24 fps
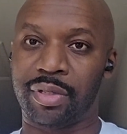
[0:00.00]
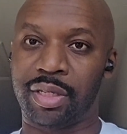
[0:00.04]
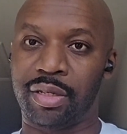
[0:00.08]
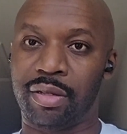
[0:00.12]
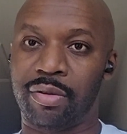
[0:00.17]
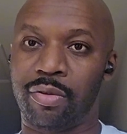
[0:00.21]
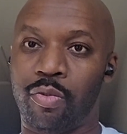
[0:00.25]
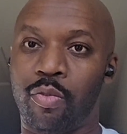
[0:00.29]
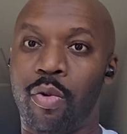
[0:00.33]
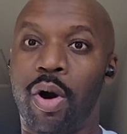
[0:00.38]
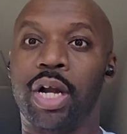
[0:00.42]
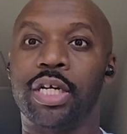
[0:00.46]

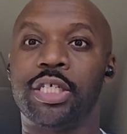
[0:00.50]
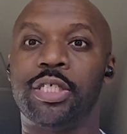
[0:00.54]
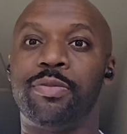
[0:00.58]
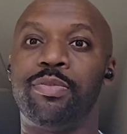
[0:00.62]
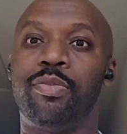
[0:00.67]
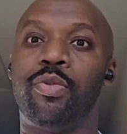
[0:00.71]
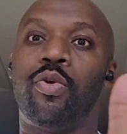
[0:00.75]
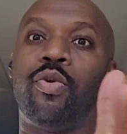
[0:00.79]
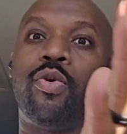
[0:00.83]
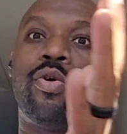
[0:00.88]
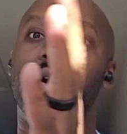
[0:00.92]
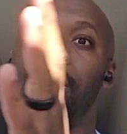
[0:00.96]
watch
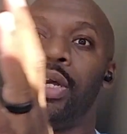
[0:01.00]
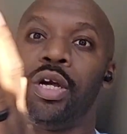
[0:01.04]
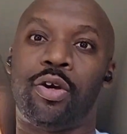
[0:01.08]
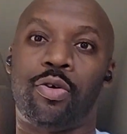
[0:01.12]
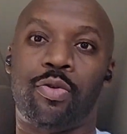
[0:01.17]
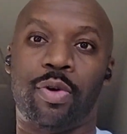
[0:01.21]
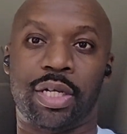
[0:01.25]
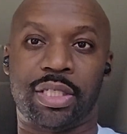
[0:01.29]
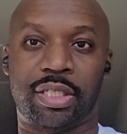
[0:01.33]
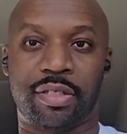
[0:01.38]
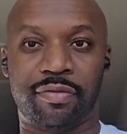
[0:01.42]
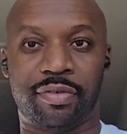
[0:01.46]
more
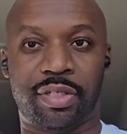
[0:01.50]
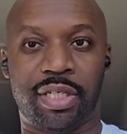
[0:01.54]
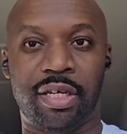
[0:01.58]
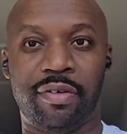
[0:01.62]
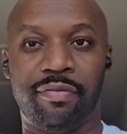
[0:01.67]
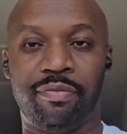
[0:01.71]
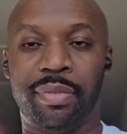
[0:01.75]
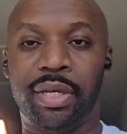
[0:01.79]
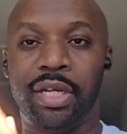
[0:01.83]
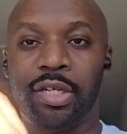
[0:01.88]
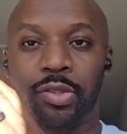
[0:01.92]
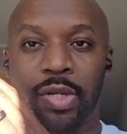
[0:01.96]
aggressive
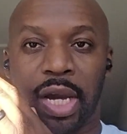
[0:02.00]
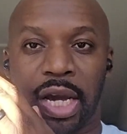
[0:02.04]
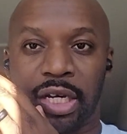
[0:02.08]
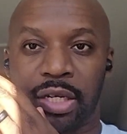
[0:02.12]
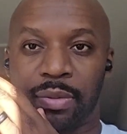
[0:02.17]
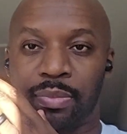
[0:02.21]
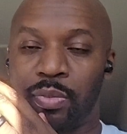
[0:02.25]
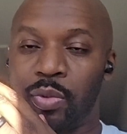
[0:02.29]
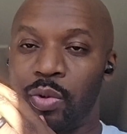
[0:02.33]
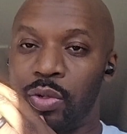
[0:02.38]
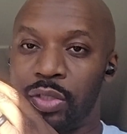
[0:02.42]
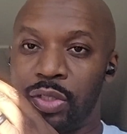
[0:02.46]
TV, be attracted
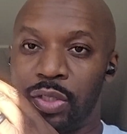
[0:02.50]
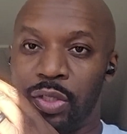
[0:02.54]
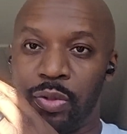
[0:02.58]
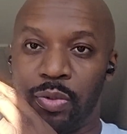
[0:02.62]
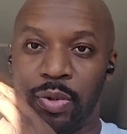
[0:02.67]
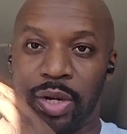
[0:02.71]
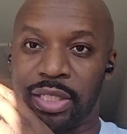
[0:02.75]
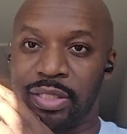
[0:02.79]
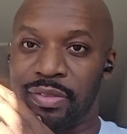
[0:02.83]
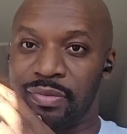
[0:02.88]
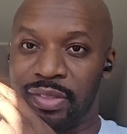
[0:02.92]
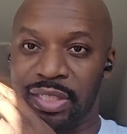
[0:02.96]
more to
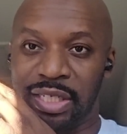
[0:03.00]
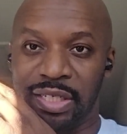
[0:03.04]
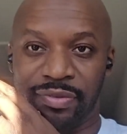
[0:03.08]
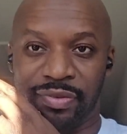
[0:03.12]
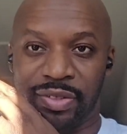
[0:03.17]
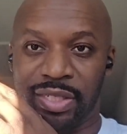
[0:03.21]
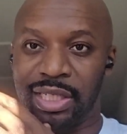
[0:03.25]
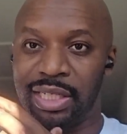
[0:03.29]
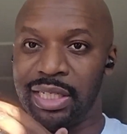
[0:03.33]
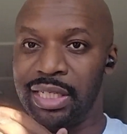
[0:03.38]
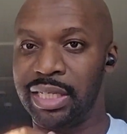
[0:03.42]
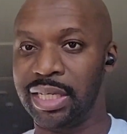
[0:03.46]
aggressive
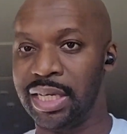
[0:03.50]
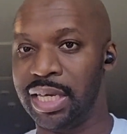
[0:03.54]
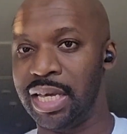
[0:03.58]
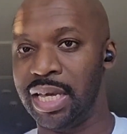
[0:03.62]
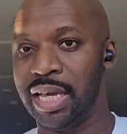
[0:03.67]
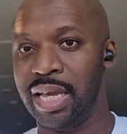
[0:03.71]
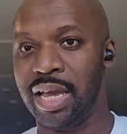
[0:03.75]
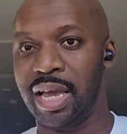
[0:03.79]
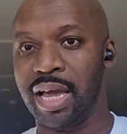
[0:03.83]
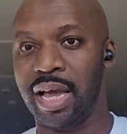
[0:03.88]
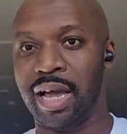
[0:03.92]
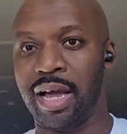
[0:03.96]
TV.
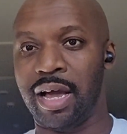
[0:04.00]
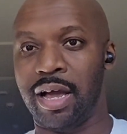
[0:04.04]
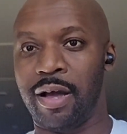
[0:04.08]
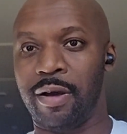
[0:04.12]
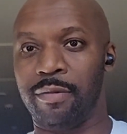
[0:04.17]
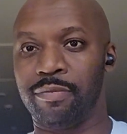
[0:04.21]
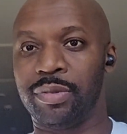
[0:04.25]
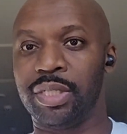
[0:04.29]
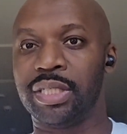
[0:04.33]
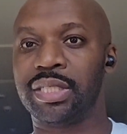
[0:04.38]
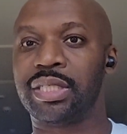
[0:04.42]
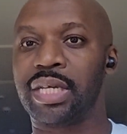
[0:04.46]

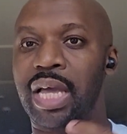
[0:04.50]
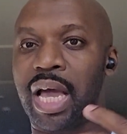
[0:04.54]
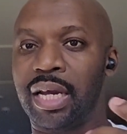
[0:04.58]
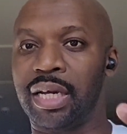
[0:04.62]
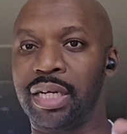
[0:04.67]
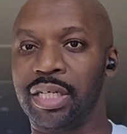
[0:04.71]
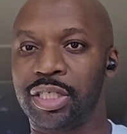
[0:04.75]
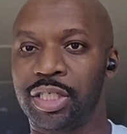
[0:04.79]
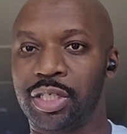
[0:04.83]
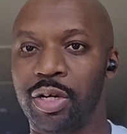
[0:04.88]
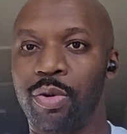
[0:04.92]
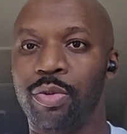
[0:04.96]
Just kind
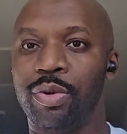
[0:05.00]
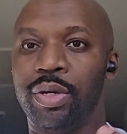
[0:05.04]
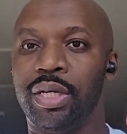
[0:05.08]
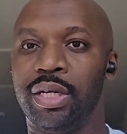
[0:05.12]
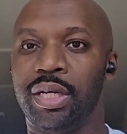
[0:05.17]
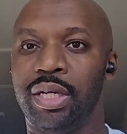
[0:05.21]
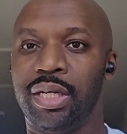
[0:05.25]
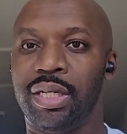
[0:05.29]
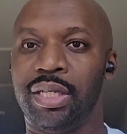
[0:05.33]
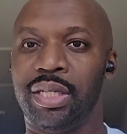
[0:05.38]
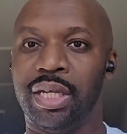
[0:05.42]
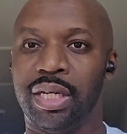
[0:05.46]
of showing
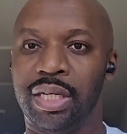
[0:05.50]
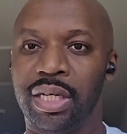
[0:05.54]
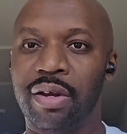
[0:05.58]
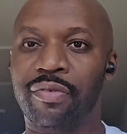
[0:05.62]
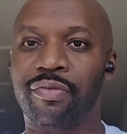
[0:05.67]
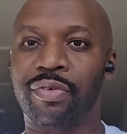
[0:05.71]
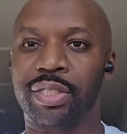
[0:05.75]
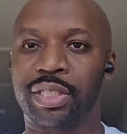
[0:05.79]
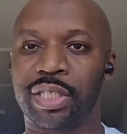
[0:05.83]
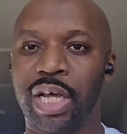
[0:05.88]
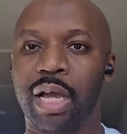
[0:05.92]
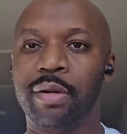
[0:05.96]
the
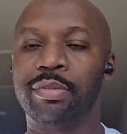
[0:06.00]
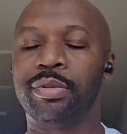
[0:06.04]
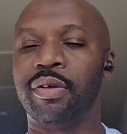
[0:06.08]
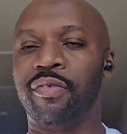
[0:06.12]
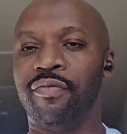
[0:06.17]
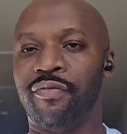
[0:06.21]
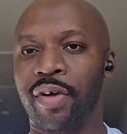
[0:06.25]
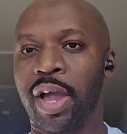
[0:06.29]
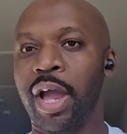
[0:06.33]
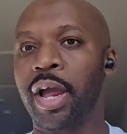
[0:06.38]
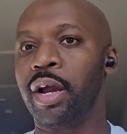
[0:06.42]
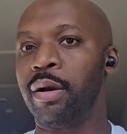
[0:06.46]
different types
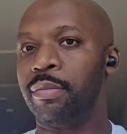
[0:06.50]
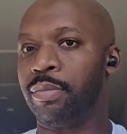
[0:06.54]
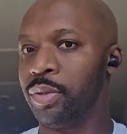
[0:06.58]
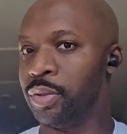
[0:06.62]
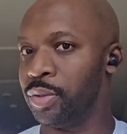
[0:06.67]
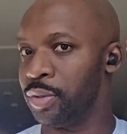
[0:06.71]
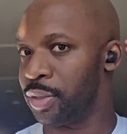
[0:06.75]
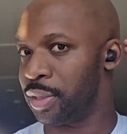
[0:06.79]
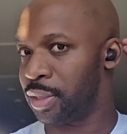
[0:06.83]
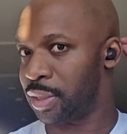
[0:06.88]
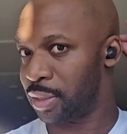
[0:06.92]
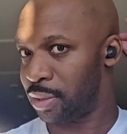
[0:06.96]
of
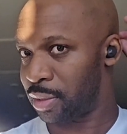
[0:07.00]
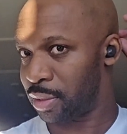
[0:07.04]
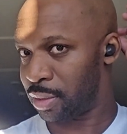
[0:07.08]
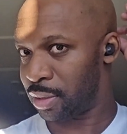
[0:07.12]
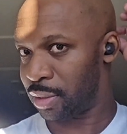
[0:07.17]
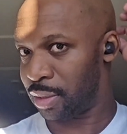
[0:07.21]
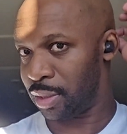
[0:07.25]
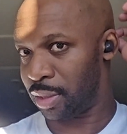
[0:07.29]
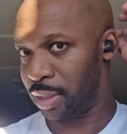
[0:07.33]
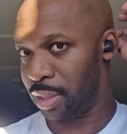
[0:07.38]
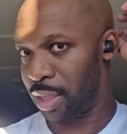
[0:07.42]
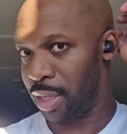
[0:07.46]
variables
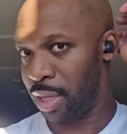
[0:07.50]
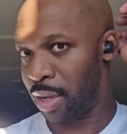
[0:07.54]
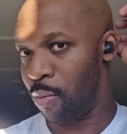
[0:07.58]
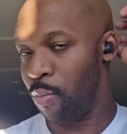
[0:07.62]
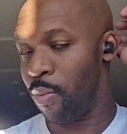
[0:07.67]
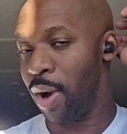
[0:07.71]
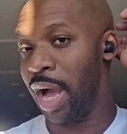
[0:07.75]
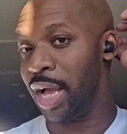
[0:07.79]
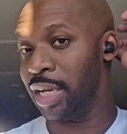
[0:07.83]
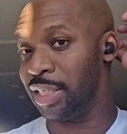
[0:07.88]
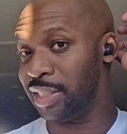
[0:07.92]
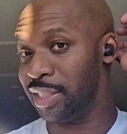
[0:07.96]
and
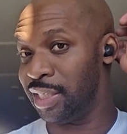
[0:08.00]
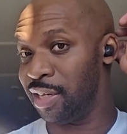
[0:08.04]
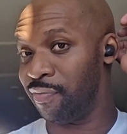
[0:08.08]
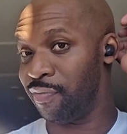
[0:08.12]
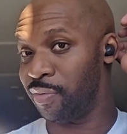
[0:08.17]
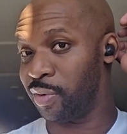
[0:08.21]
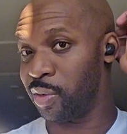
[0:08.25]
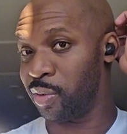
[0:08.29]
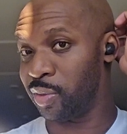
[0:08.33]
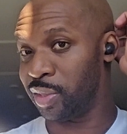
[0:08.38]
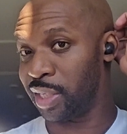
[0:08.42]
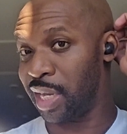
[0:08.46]
why it's
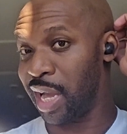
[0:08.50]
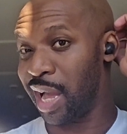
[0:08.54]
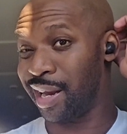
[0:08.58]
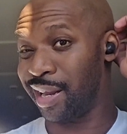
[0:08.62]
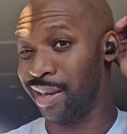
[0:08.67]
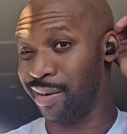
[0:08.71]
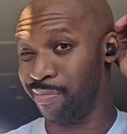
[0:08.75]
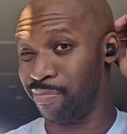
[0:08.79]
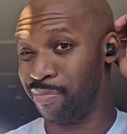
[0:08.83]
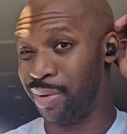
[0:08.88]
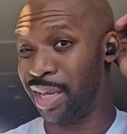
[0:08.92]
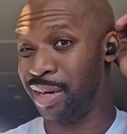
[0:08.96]
difficult to kind
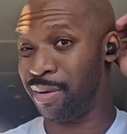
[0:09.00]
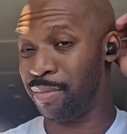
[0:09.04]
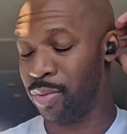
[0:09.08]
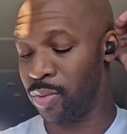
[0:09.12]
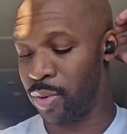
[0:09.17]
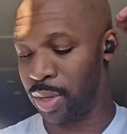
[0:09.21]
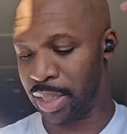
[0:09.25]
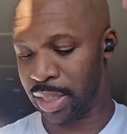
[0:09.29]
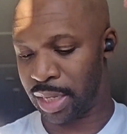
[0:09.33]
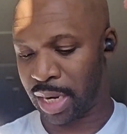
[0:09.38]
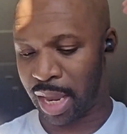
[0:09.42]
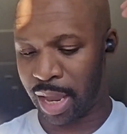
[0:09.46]
of
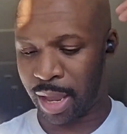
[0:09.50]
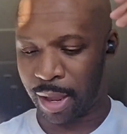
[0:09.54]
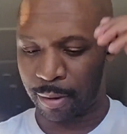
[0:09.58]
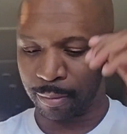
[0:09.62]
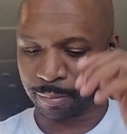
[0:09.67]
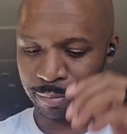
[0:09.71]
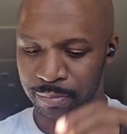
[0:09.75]
pinpoint down.